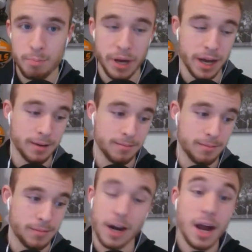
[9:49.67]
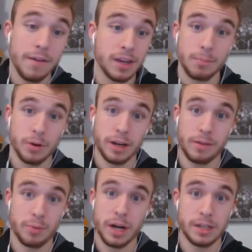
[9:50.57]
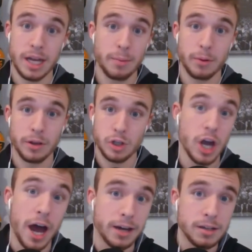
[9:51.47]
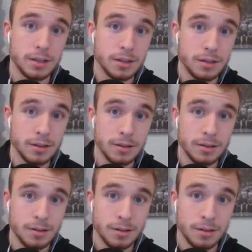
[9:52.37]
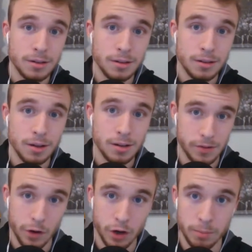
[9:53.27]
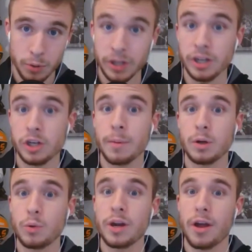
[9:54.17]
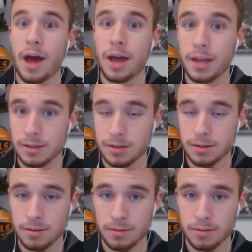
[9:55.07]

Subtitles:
But they're not even going to give Brian Daboll a shot because they've already predetermined who their guy is.